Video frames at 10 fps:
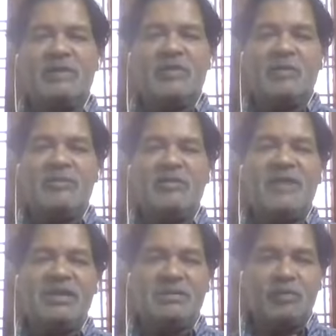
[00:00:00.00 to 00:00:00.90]
the
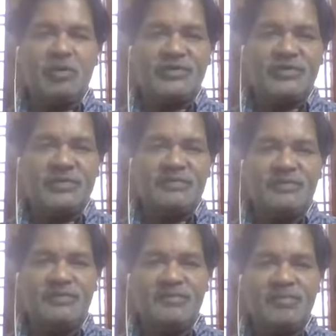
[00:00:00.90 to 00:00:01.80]
problematic portion.
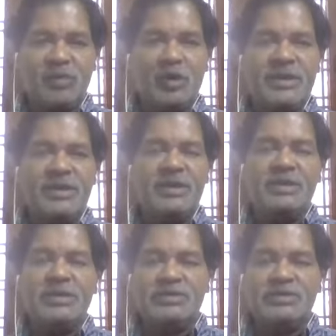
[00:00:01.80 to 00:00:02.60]
Okay.